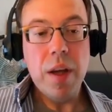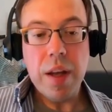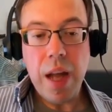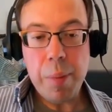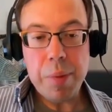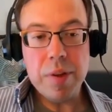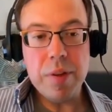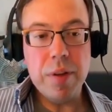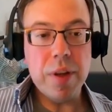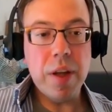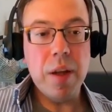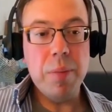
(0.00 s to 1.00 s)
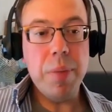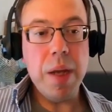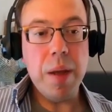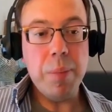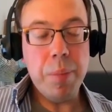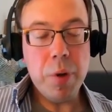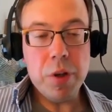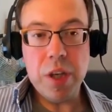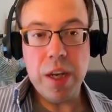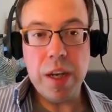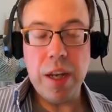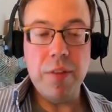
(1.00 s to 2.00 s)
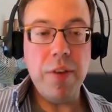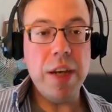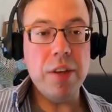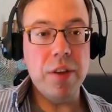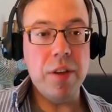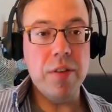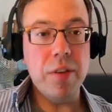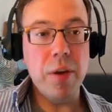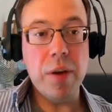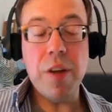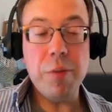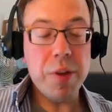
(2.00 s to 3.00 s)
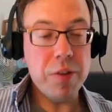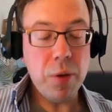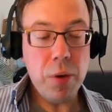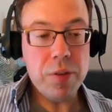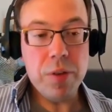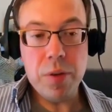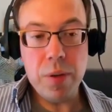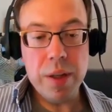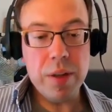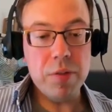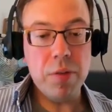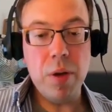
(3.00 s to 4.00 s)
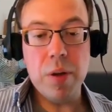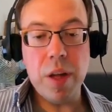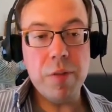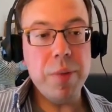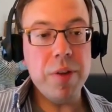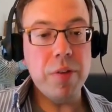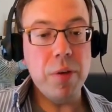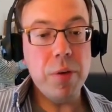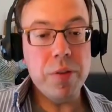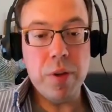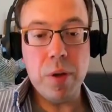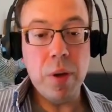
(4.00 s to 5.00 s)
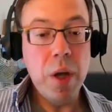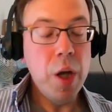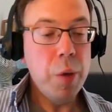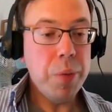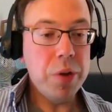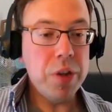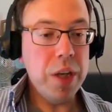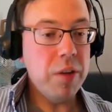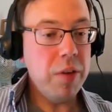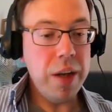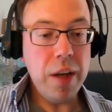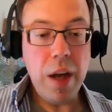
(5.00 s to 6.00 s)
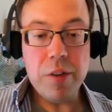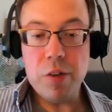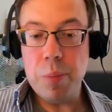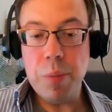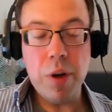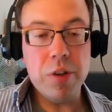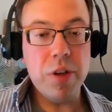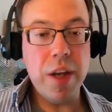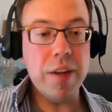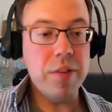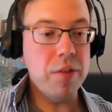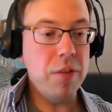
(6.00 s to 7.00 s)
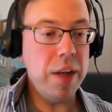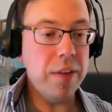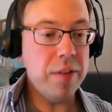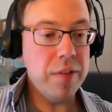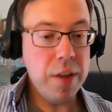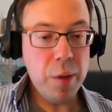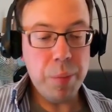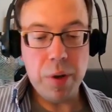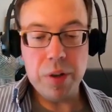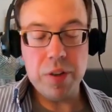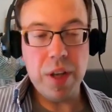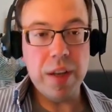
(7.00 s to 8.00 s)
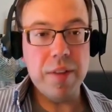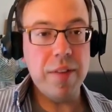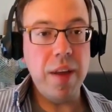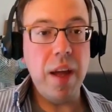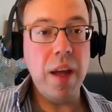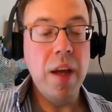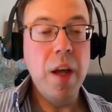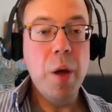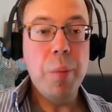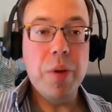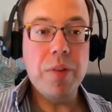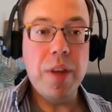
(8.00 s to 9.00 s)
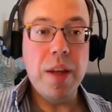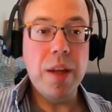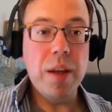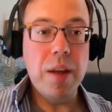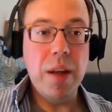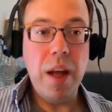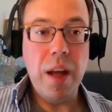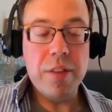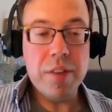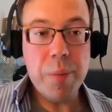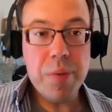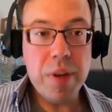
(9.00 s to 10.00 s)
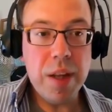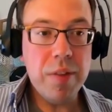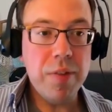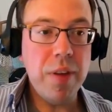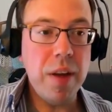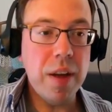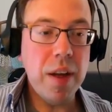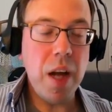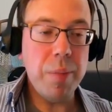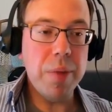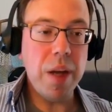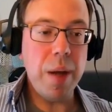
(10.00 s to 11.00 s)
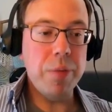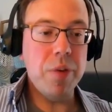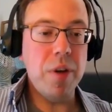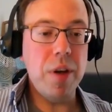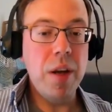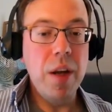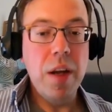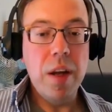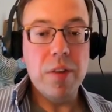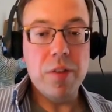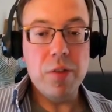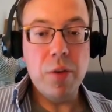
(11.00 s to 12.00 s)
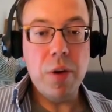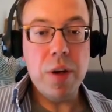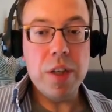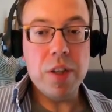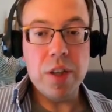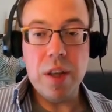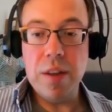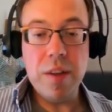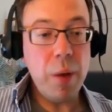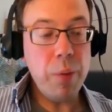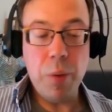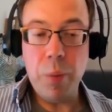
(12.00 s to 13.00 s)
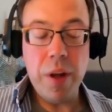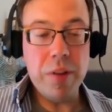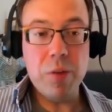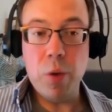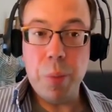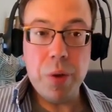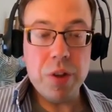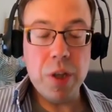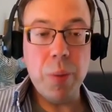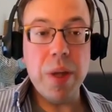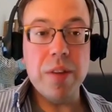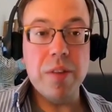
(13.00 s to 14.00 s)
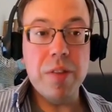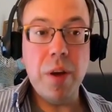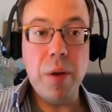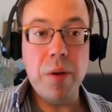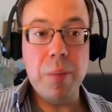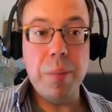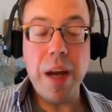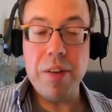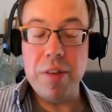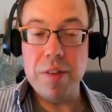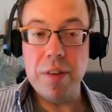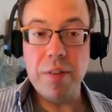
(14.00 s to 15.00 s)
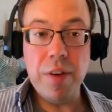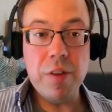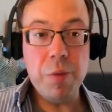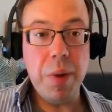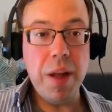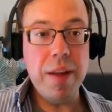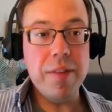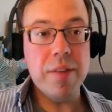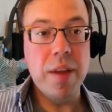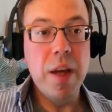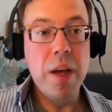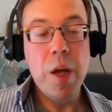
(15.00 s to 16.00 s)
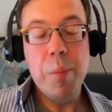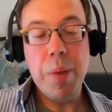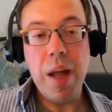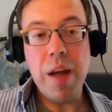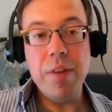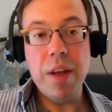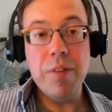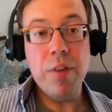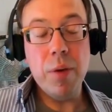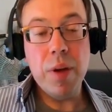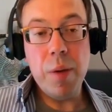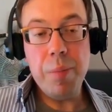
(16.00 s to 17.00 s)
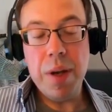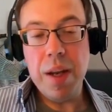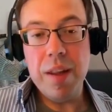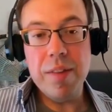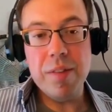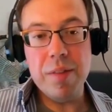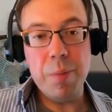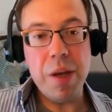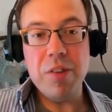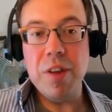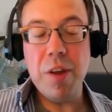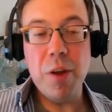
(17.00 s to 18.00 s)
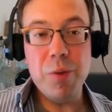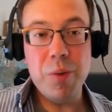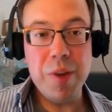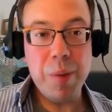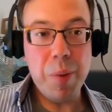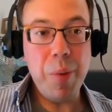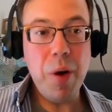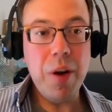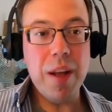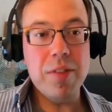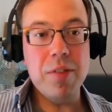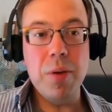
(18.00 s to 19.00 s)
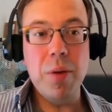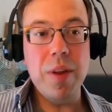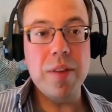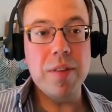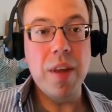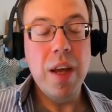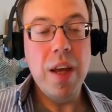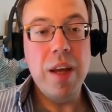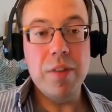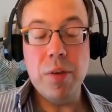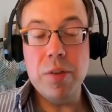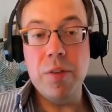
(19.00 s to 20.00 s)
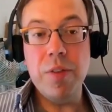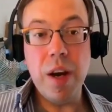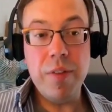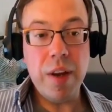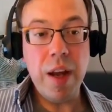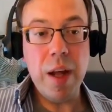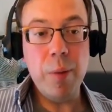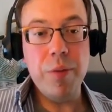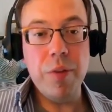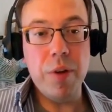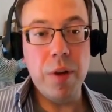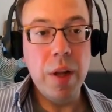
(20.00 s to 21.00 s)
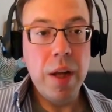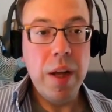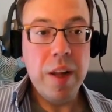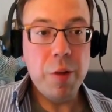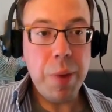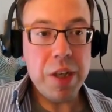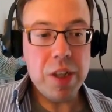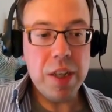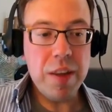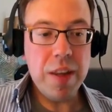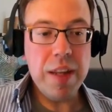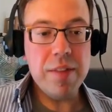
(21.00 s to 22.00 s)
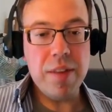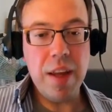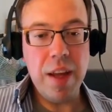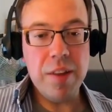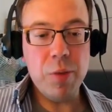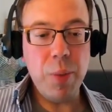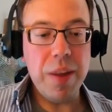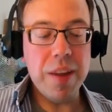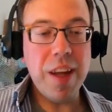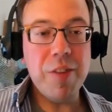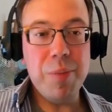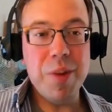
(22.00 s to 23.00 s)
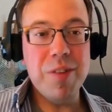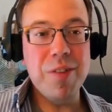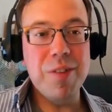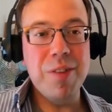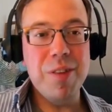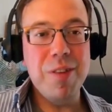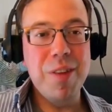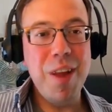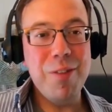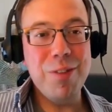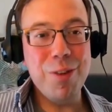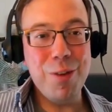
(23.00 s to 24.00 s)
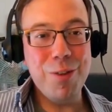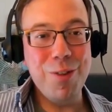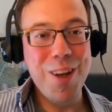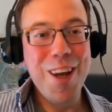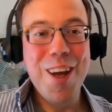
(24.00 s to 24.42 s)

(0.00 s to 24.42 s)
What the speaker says: capital that can be pushing innovation. So governments are also doing this role. Governments are also pushing green hydrogen projects, green steel projects. They're pushing subsidies for carbon capture and storage, and they were the ones who were pushing wind and solar and batteries in the first place. But having a few companies, especially those with deeper pockets, do this is also very, very helpful, especially in these days when the governments have sort of